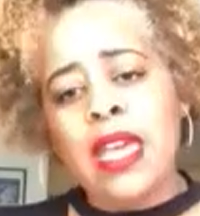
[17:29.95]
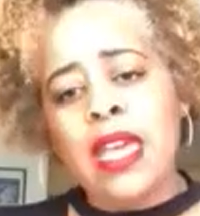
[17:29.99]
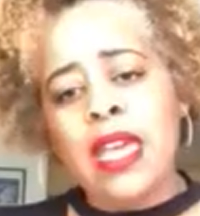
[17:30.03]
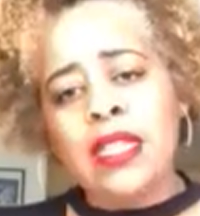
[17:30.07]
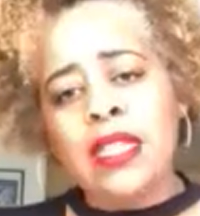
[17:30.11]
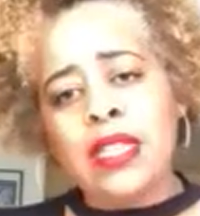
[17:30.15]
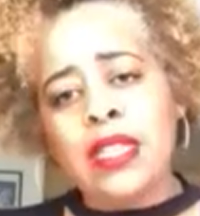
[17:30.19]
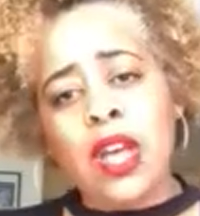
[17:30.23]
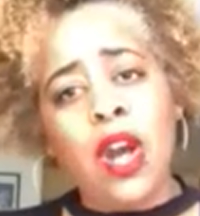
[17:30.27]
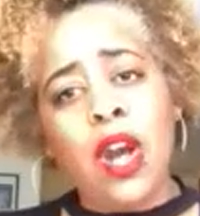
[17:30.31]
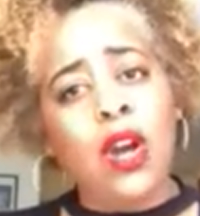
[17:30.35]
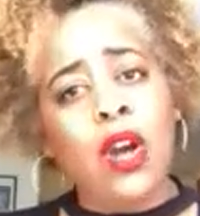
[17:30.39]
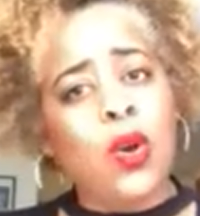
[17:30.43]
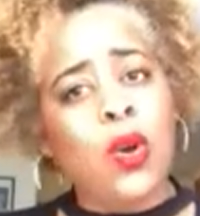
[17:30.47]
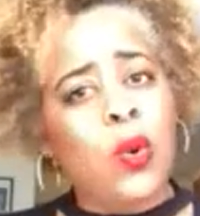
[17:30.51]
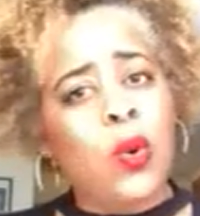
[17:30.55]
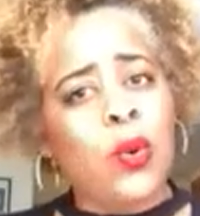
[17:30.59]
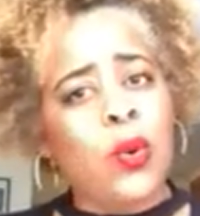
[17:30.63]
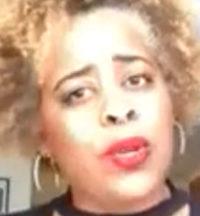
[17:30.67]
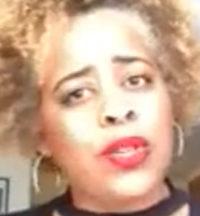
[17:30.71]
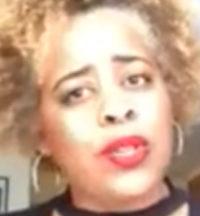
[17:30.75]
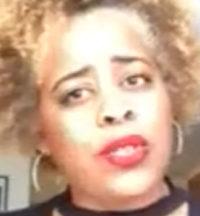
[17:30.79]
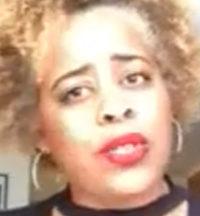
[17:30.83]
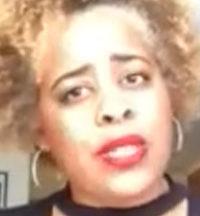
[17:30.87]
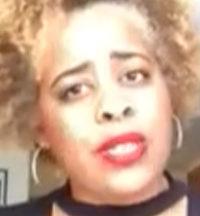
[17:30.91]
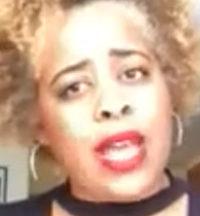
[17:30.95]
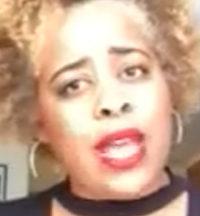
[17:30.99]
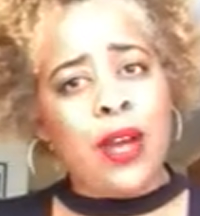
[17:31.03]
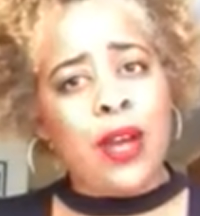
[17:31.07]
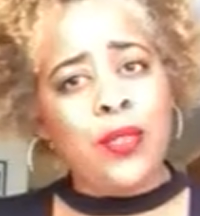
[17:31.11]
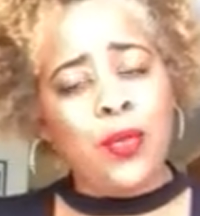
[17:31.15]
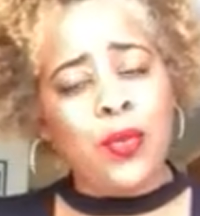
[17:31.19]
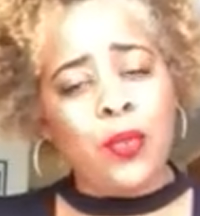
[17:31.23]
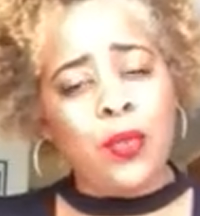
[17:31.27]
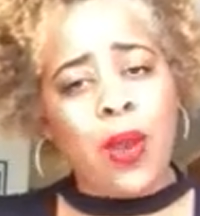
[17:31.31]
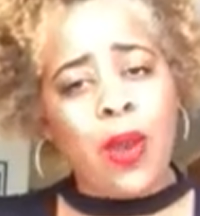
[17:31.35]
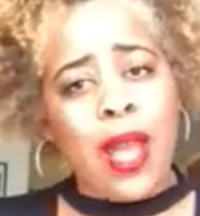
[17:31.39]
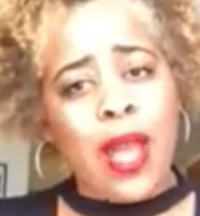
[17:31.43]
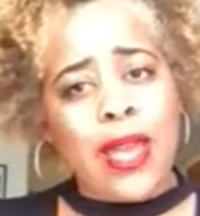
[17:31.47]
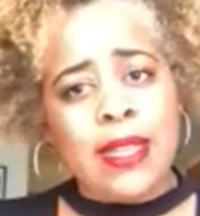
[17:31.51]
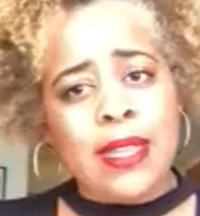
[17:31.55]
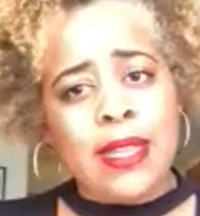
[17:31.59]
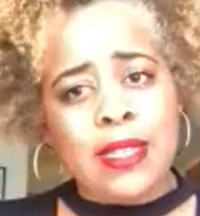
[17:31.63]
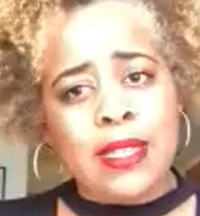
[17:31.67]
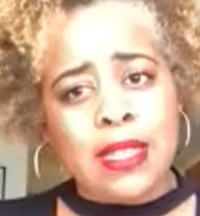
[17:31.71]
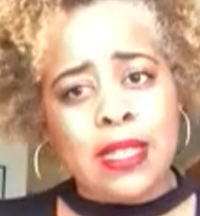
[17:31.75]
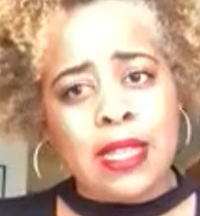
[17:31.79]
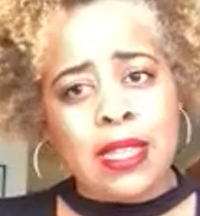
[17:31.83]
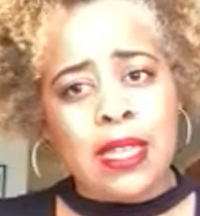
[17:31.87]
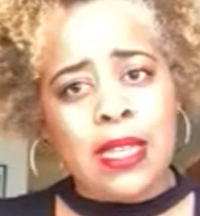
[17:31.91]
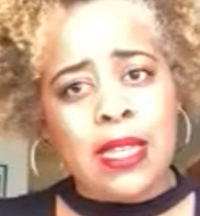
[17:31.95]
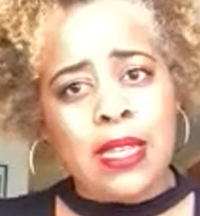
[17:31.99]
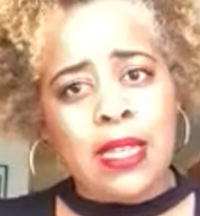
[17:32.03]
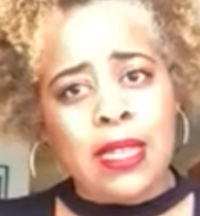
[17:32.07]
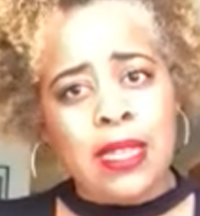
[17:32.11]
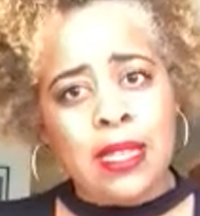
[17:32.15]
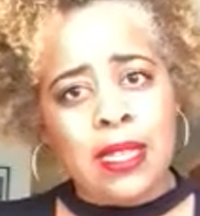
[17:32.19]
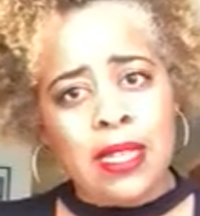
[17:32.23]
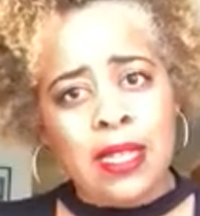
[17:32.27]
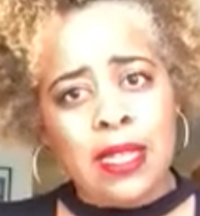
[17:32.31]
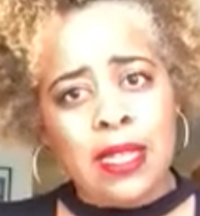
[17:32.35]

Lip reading: and it's called Queer South Rising.